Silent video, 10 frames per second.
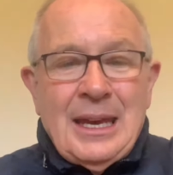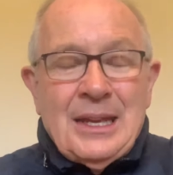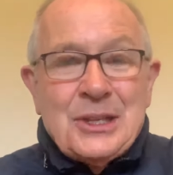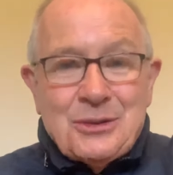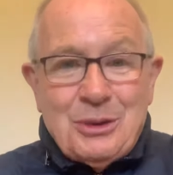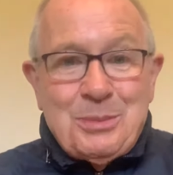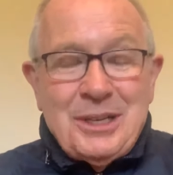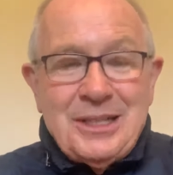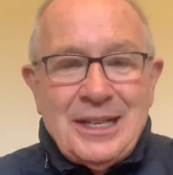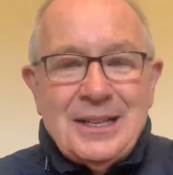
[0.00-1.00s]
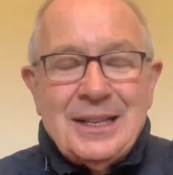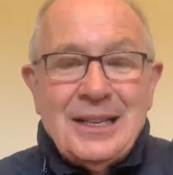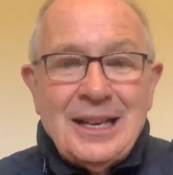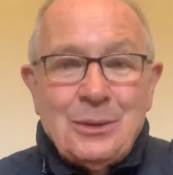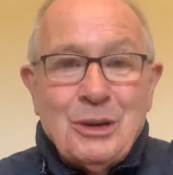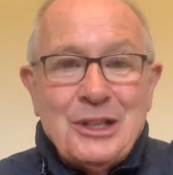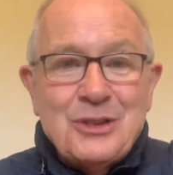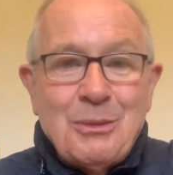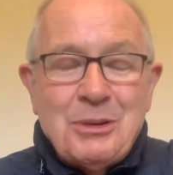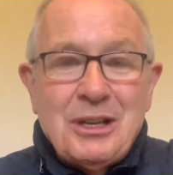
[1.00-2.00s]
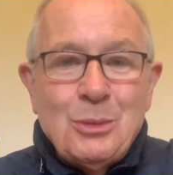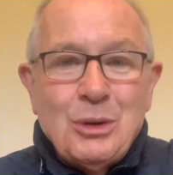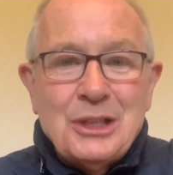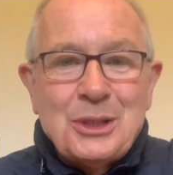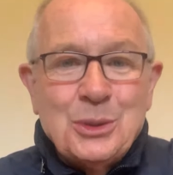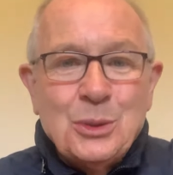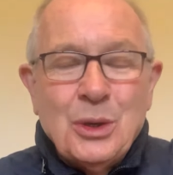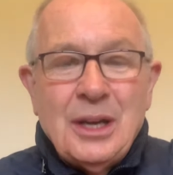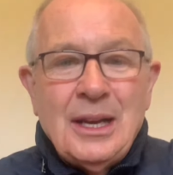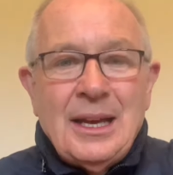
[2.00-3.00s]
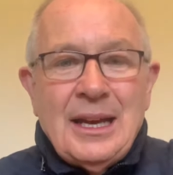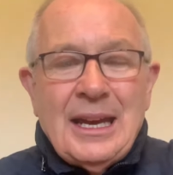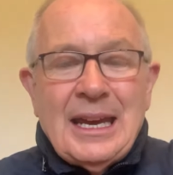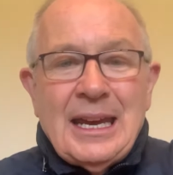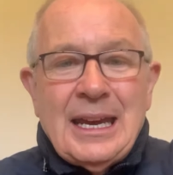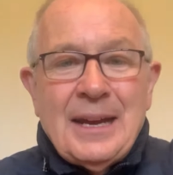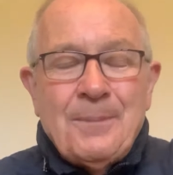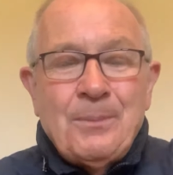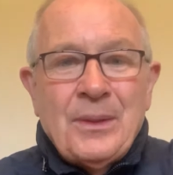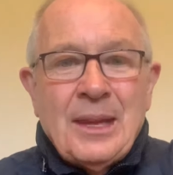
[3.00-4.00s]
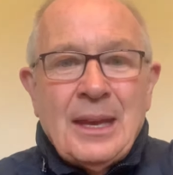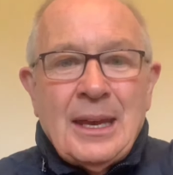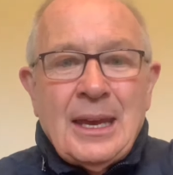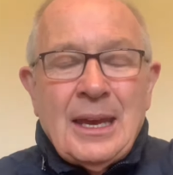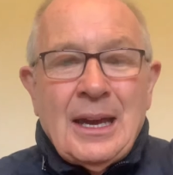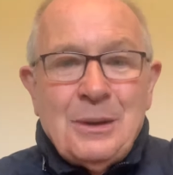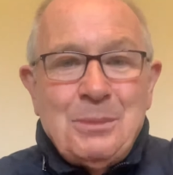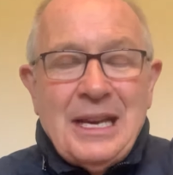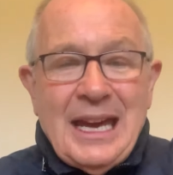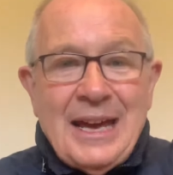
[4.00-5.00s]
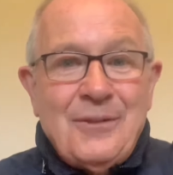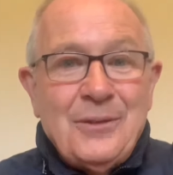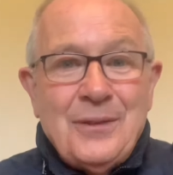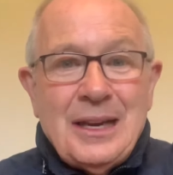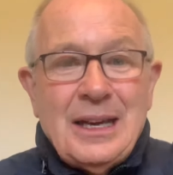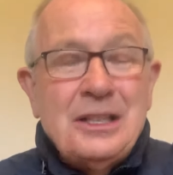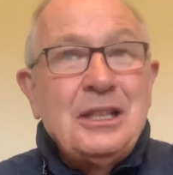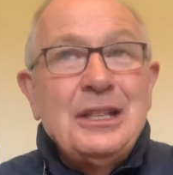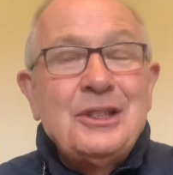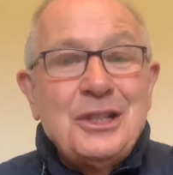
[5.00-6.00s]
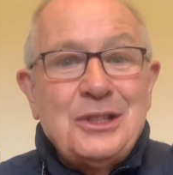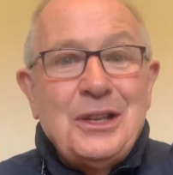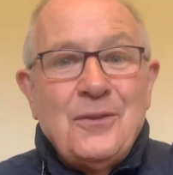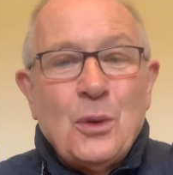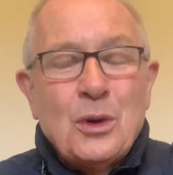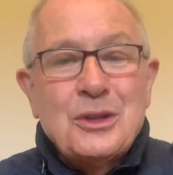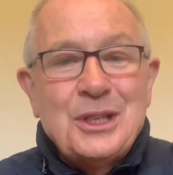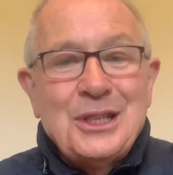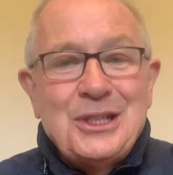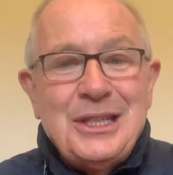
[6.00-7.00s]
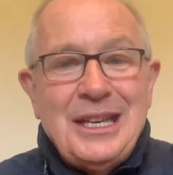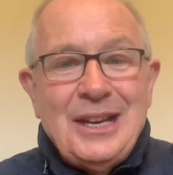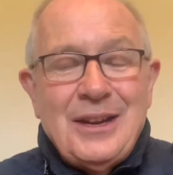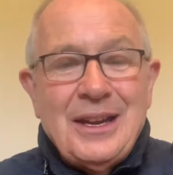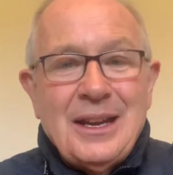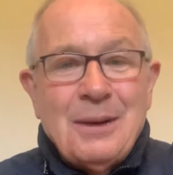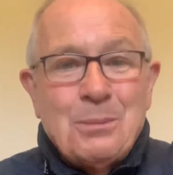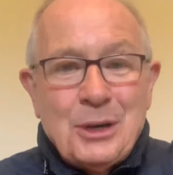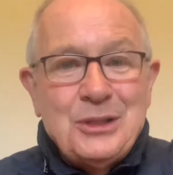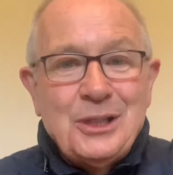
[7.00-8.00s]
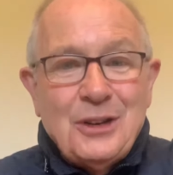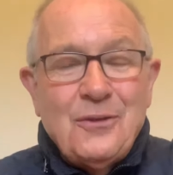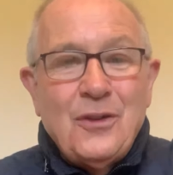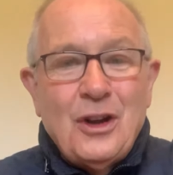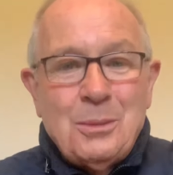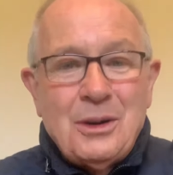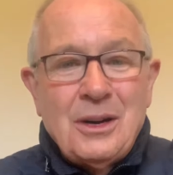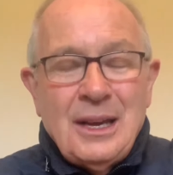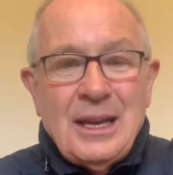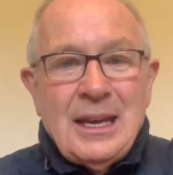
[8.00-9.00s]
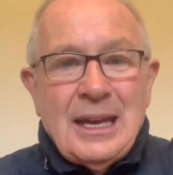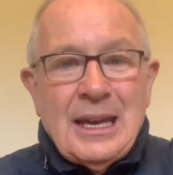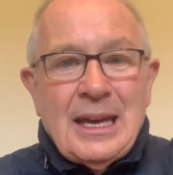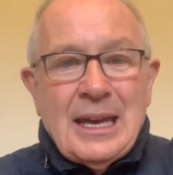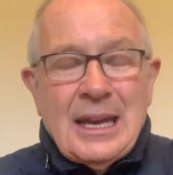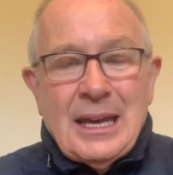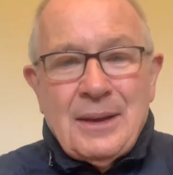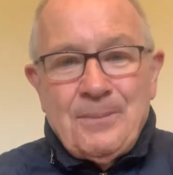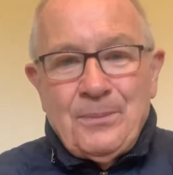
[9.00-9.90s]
scripted, and well scripted it was too, on behalf of, I think it's 64 or 68 present and former of